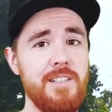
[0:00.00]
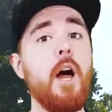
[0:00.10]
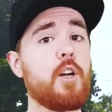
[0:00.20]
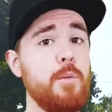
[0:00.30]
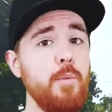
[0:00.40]

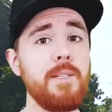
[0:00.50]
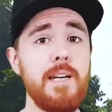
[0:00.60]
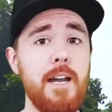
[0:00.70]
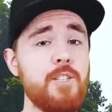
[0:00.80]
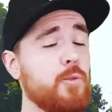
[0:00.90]
Commune with
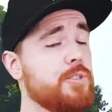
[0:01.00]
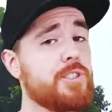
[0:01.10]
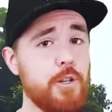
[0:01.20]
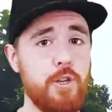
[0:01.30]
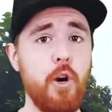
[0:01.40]
Dinosaurs is
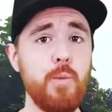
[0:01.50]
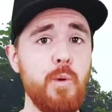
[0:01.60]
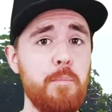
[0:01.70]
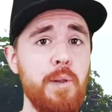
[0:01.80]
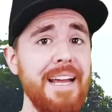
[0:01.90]
our turn
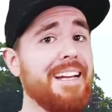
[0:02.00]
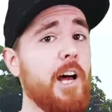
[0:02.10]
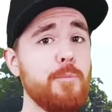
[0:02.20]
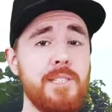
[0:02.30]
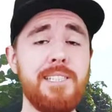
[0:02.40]
1 play and
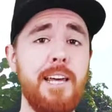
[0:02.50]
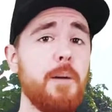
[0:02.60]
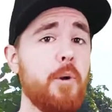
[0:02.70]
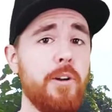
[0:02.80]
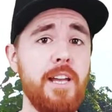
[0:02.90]
helps us set
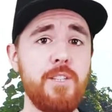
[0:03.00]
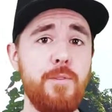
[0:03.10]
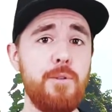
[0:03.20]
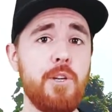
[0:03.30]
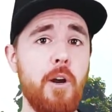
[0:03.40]
up our next
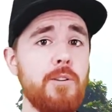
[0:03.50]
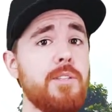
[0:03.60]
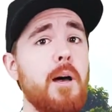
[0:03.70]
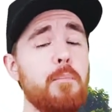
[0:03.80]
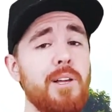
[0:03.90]
few
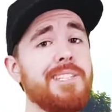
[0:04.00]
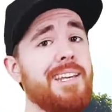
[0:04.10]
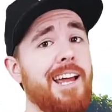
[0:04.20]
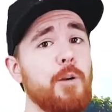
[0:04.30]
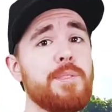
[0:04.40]
turns, plus
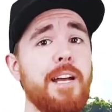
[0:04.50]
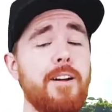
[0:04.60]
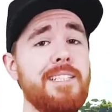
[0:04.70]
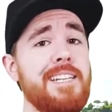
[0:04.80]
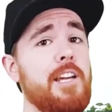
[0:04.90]
it helps
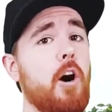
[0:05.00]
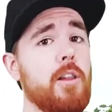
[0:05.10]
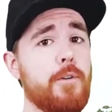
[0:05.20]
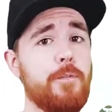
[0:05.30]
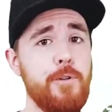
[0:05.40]
guarantee all
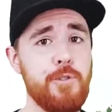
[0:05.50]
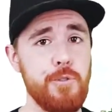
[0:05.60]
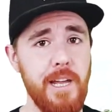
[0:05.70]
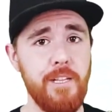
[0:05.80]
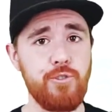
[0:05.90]
of our future
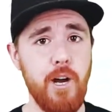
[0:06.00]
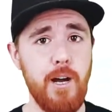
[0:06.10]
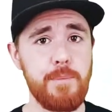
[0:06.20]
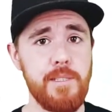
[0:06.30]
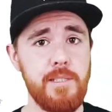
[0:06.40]
land
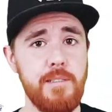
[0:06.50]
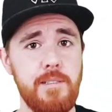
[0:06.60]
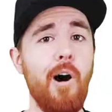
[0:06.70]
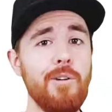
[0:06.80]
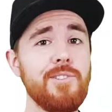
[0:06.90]
drops.
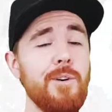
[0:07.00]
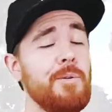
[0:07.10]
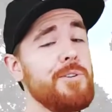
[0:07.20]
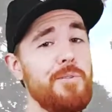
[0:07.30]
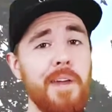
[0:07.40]

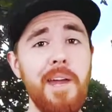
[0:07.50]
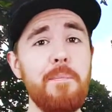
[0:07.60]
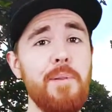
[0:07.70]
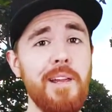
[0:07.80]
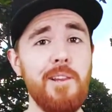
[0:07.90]
Also, you can't
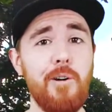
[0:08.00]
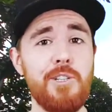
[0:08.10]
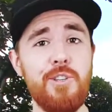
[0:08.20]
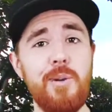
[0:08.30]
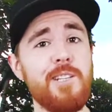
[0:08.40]
play
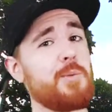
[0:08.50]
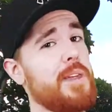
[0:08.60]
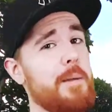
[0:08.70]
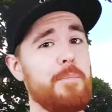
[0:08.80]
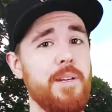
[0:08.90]
large threats
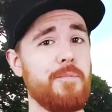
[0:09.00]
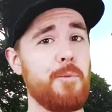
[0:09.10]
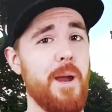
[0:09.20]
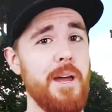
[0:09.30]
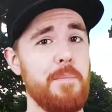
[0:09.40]
without a bit of
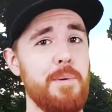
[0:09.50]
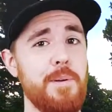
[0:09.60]
ramp.